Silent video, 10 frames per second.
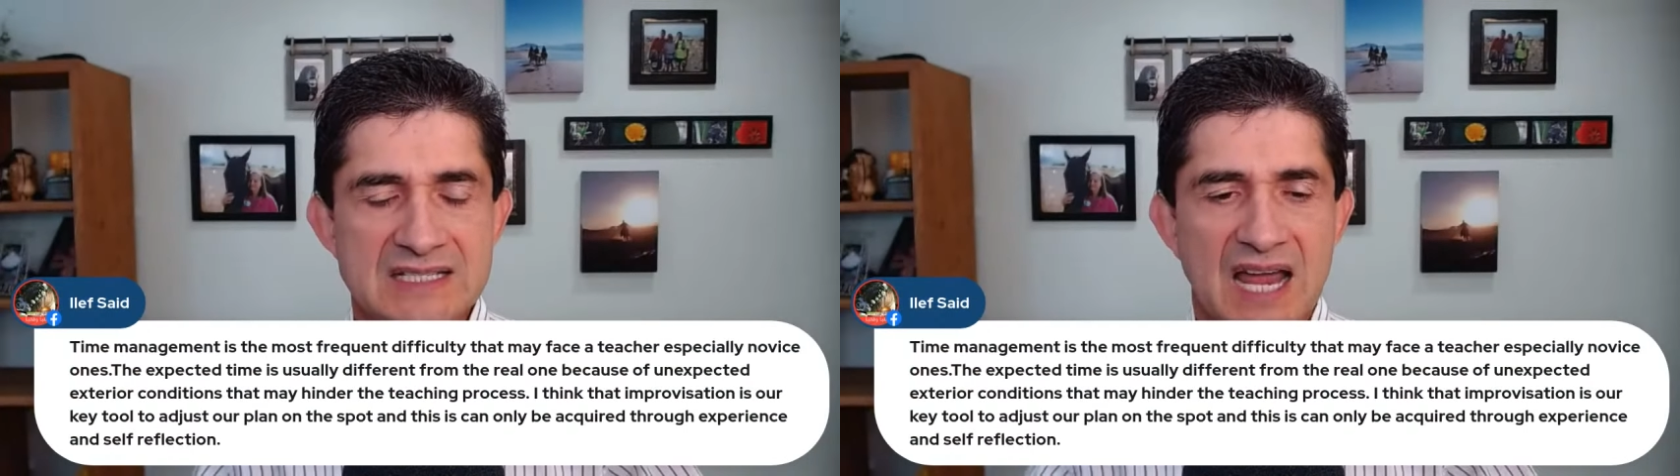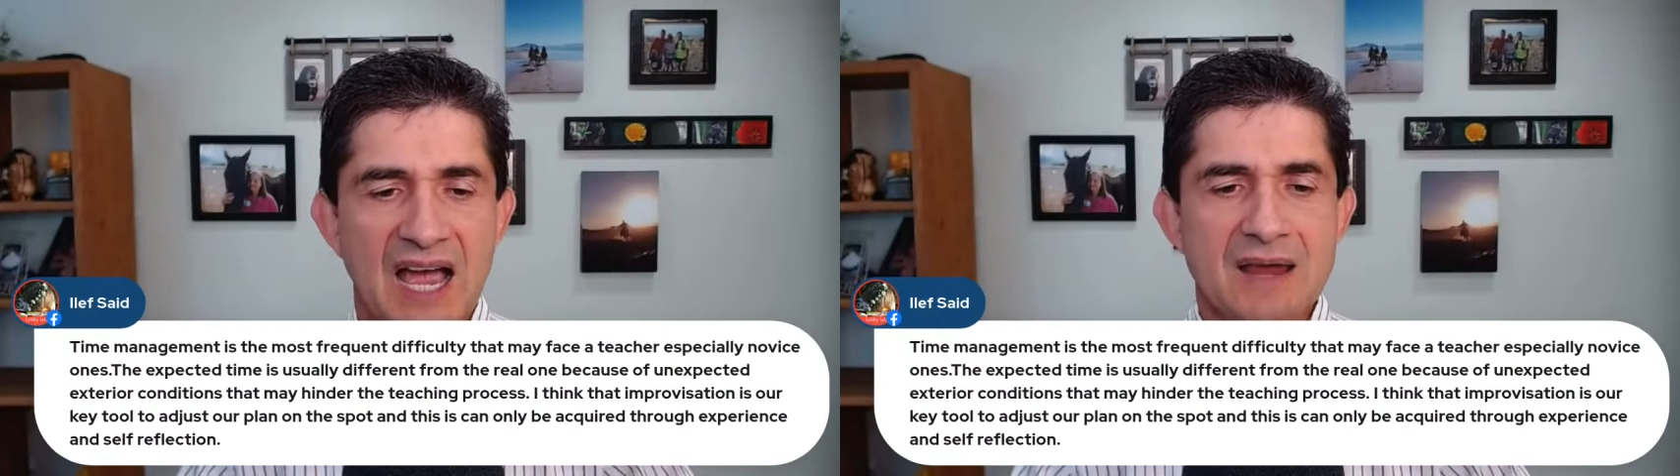
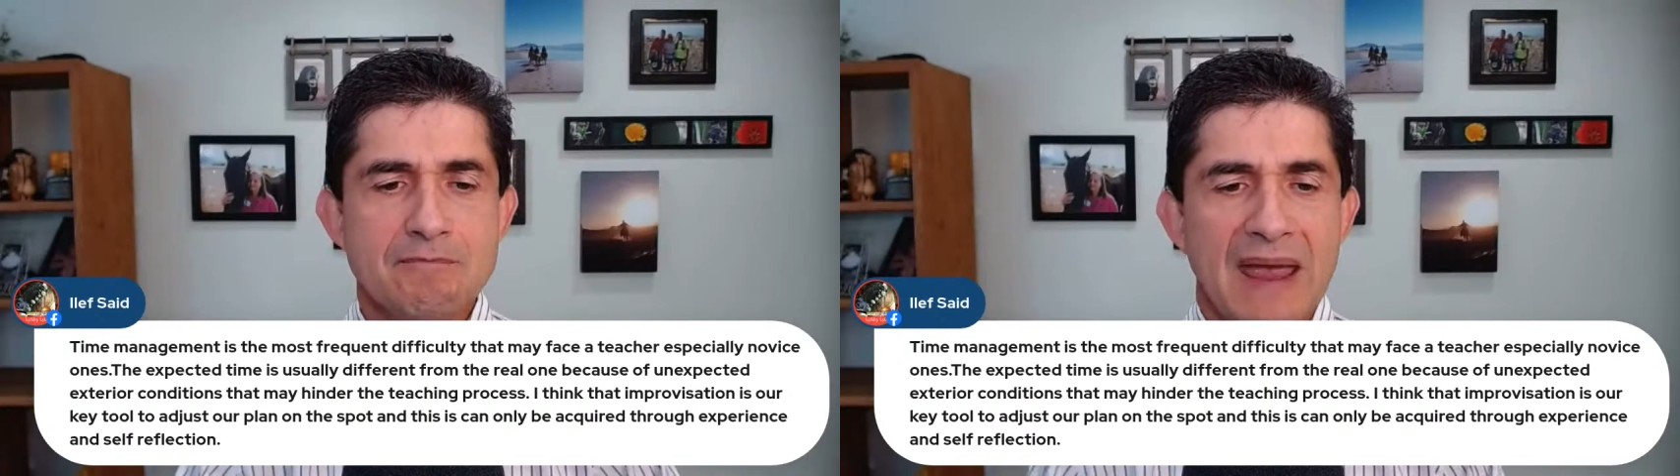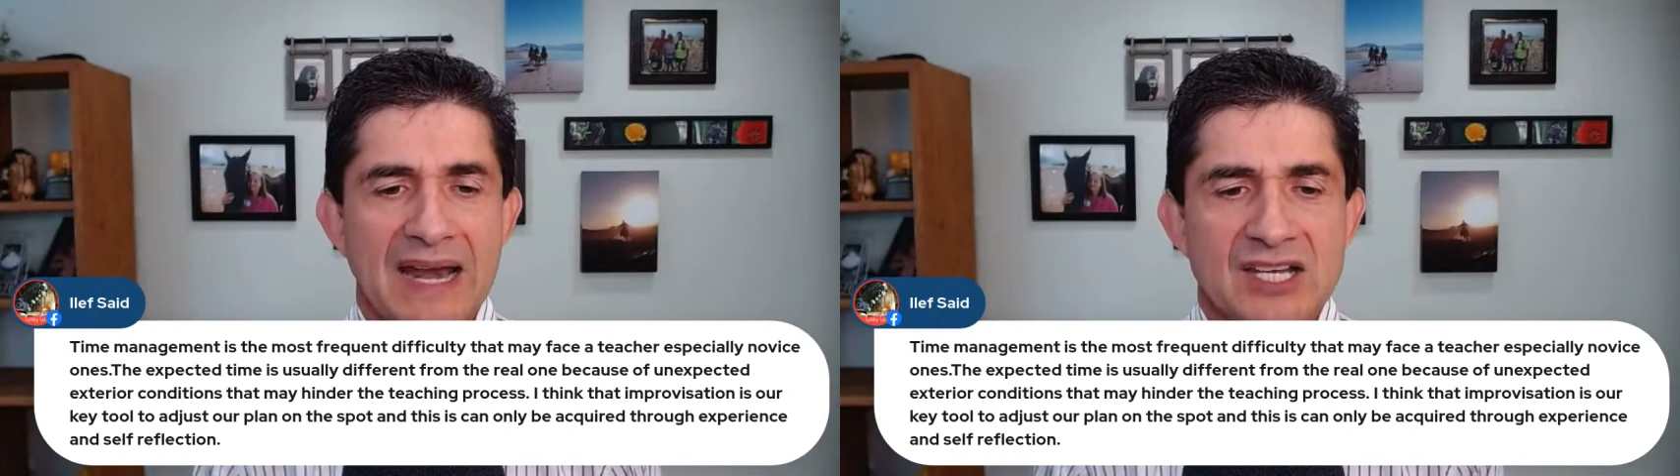
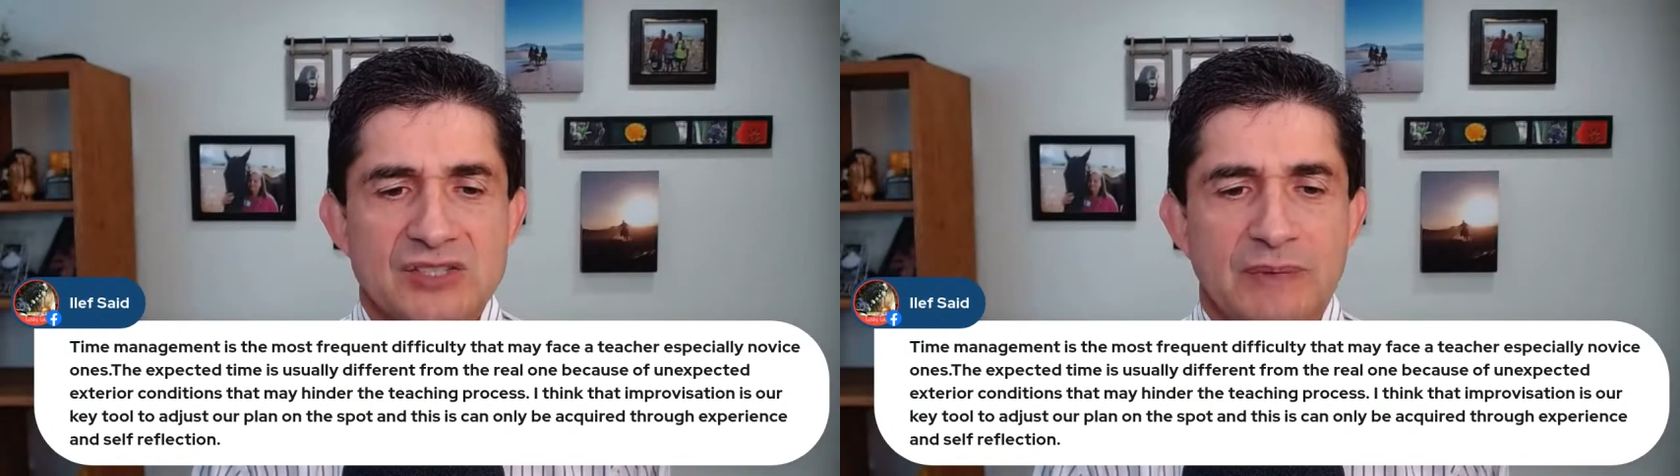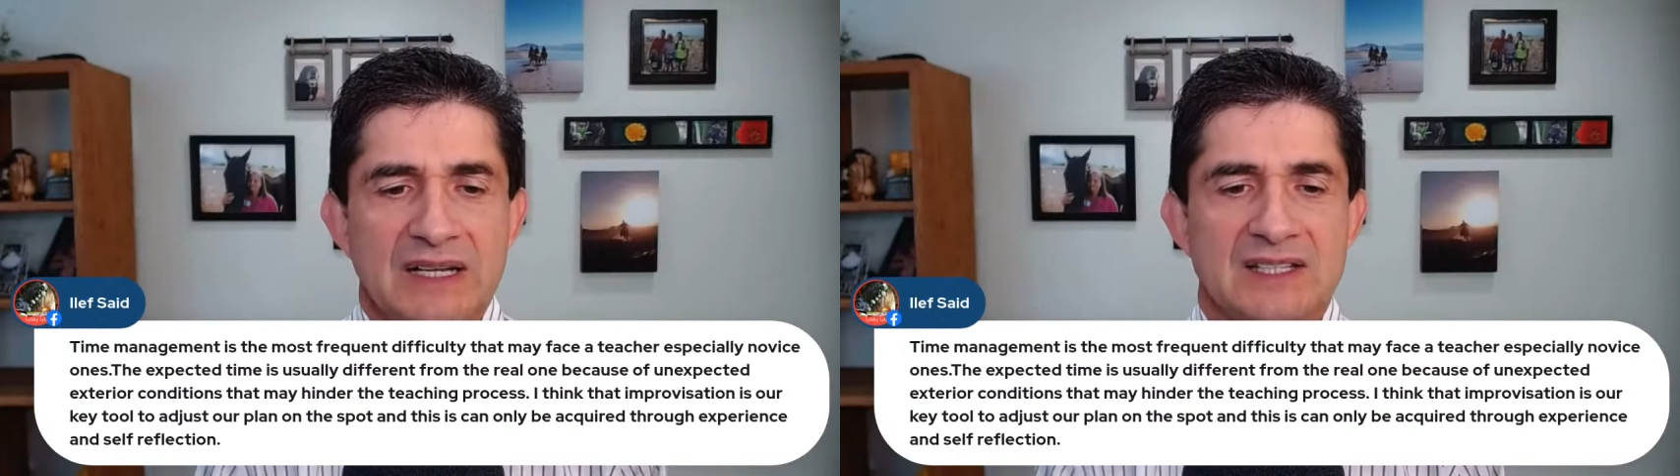time
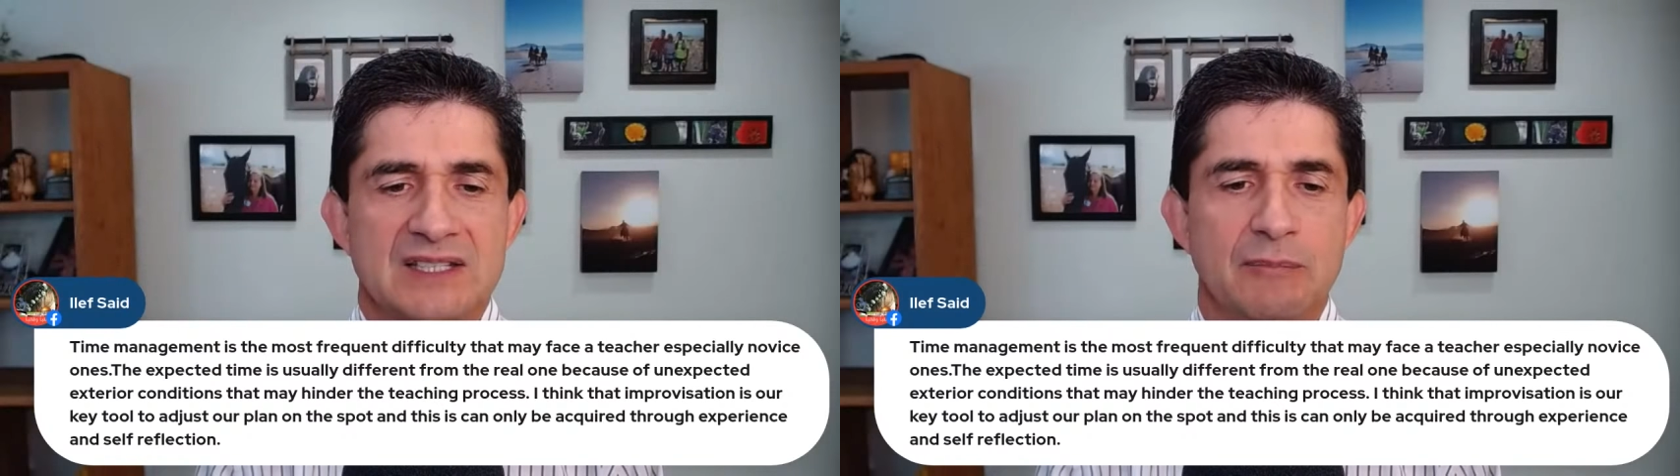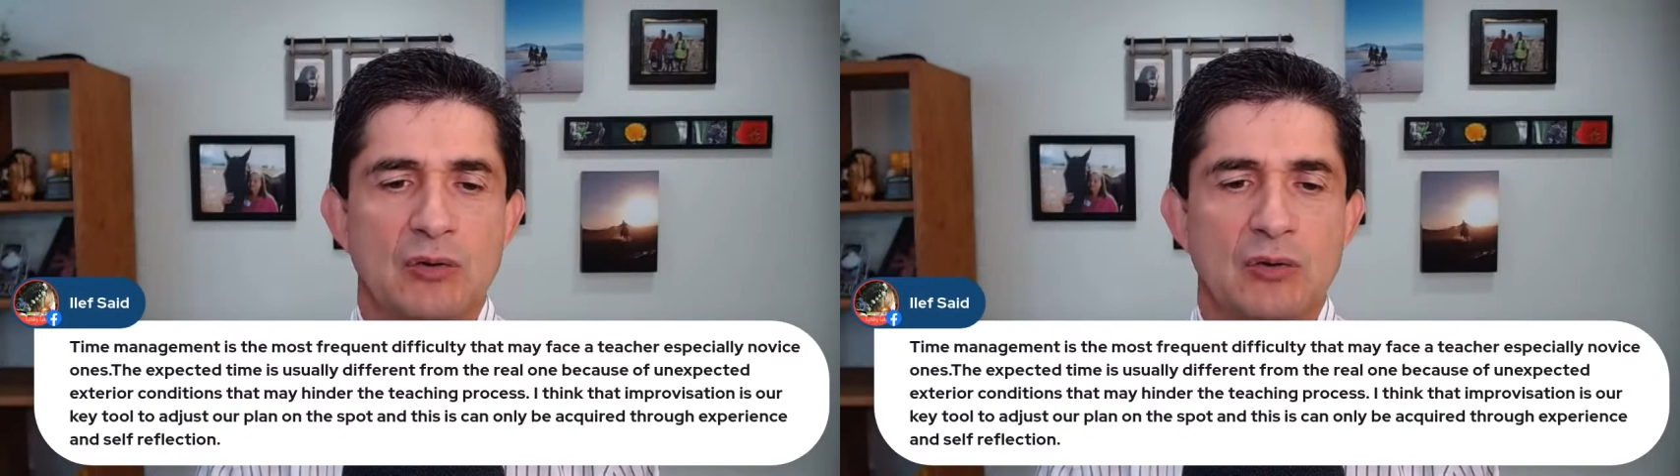management is the